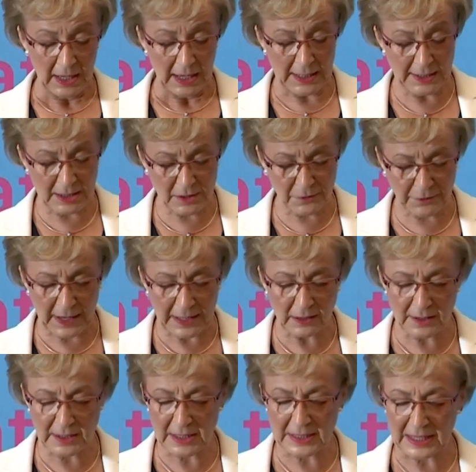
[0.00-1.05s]
It has
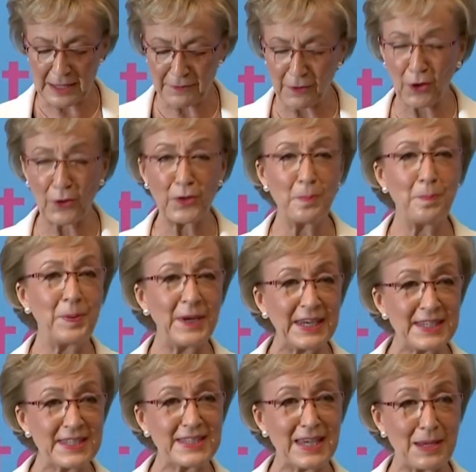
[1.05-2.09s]
failed to deliver on the
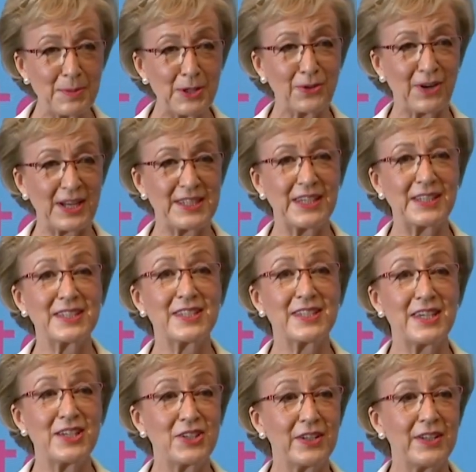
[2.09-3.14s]
biggest democratic
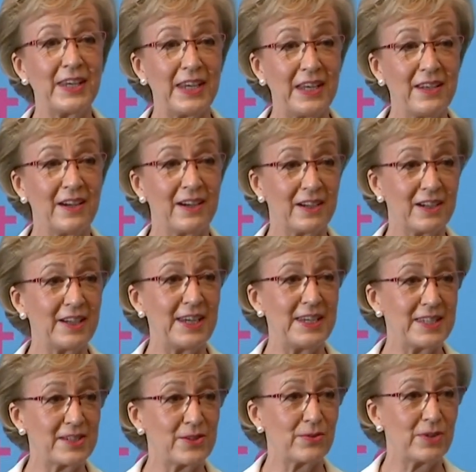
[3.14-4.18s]
decision in our
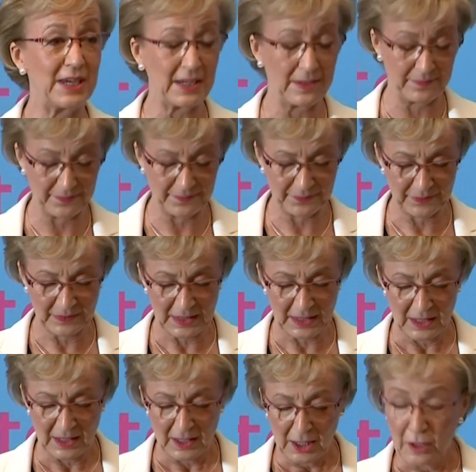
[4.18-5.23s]
history.
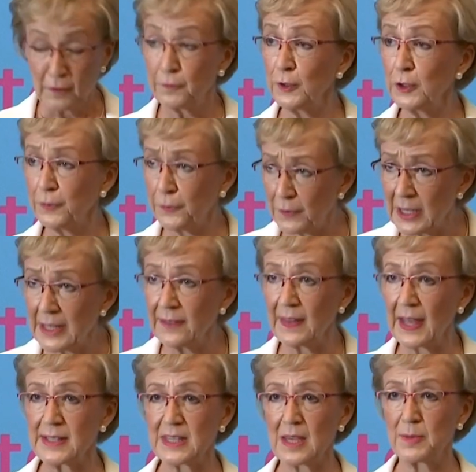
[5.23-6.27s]
Fulfilling
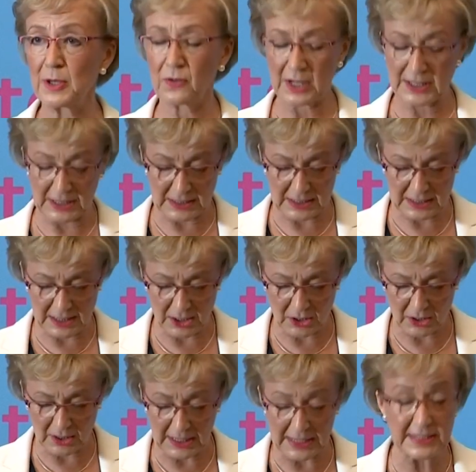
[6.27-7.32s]
that democratic
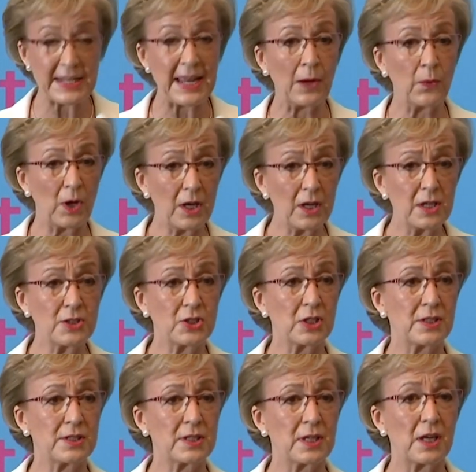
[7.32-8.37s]
decision is now
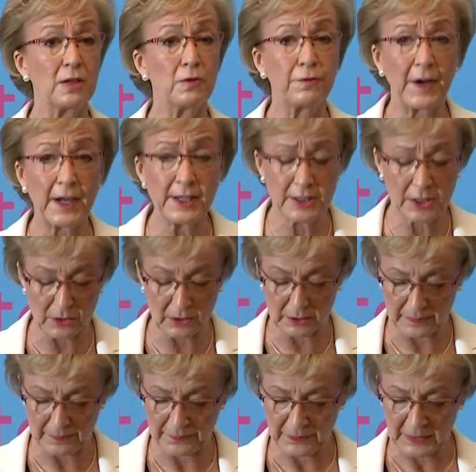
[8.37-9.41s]
urgent and vital.
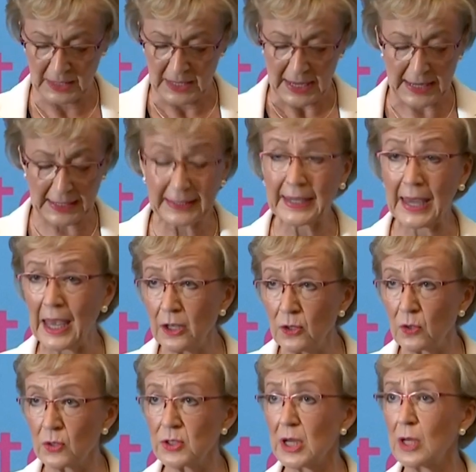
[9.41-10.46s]
It
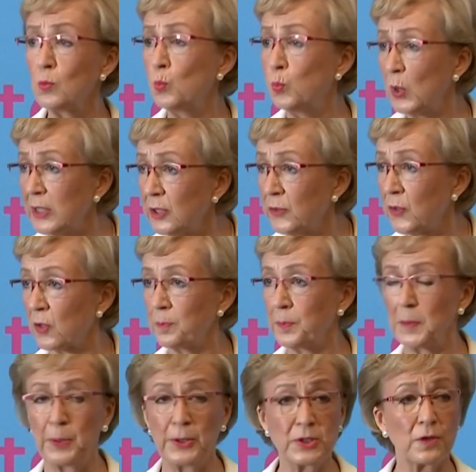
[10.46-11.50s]
cannot and will not
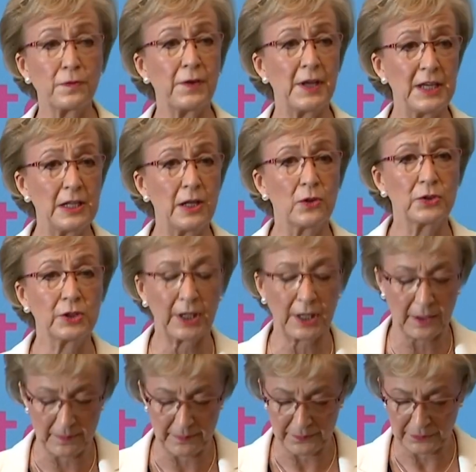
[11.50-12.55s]
be put off any longer.